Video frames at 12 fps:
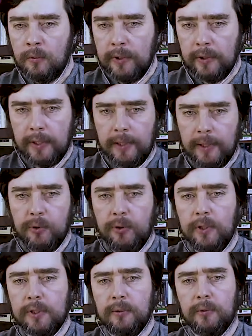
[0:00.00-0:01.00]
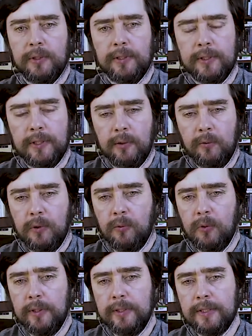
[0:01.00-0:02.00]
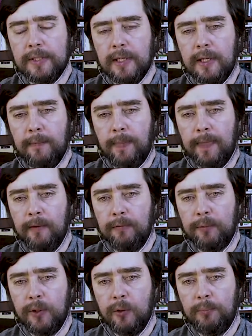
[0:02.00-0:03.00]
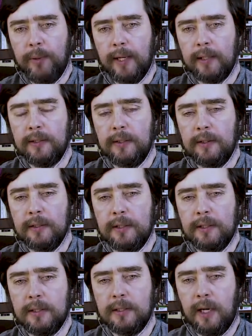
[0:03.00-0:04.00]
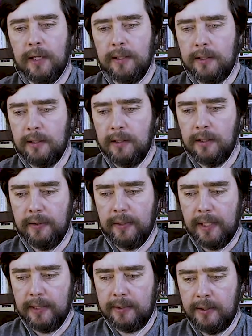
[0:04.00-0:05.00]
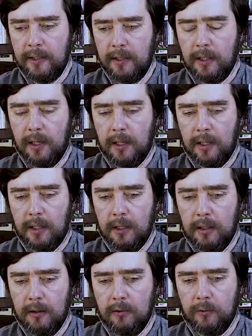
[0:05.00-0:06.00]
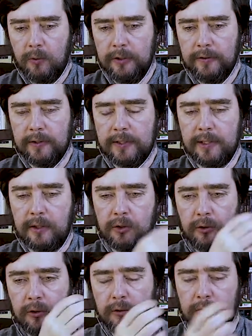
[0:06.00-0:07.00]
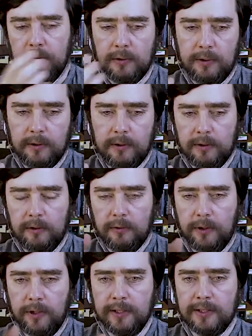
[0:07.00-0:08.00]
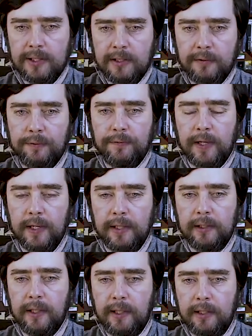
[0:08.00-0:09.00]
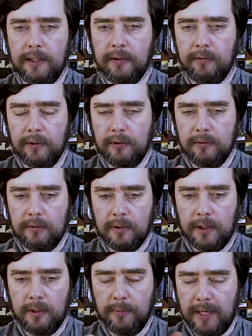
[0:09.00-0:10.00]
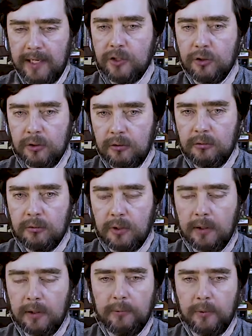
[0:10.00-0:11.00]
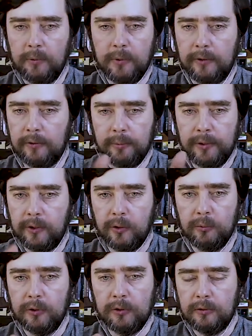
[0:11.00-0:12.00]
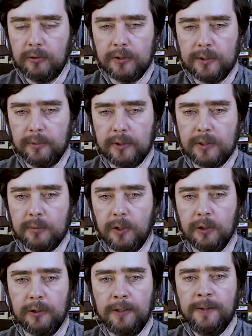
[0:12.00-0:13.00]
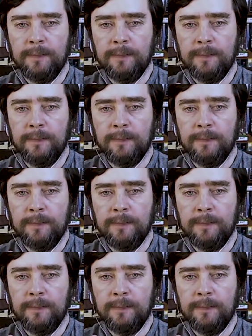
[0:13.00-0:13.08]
Well, um, two things I wanted to say. One, is um, if we go back to this idea that uh, one of the central uh, things that define a given um, agent, um, whether it be human or, or, something smaller,